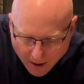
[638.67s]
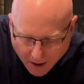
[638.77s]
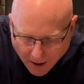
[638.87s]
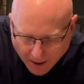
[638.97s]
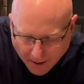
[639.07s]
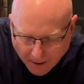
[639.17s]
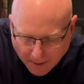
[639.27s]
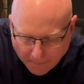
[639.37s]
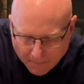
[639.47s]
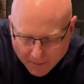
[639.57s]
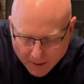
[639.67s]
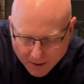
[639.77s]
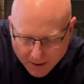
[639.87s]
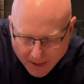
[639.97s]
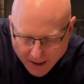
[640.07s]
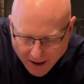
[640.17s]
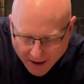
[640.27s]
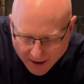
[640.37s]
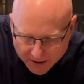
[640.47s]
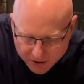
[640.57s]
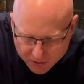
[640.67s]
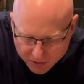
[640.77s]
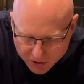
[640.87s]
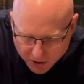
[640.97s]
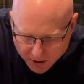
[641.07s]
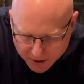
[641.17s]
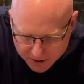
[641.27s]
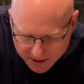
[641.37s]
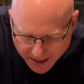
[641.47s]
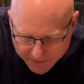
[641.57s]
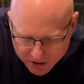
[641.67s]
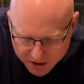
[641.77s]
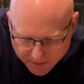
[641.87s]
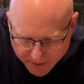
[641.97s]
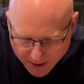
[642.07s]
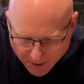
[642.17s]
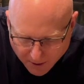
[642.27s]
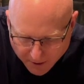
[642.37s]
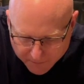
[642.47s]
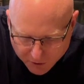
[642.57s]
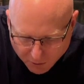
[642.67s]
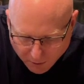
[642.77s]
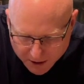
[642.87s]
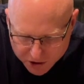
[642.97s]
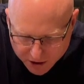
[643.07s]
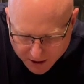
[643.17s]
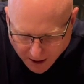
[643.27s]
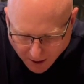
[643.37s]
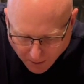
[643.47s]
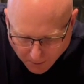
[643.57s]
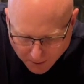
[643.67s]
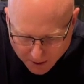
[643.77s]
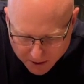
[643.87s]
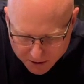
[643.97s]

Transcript: and you could damage the mirror if you wrench it down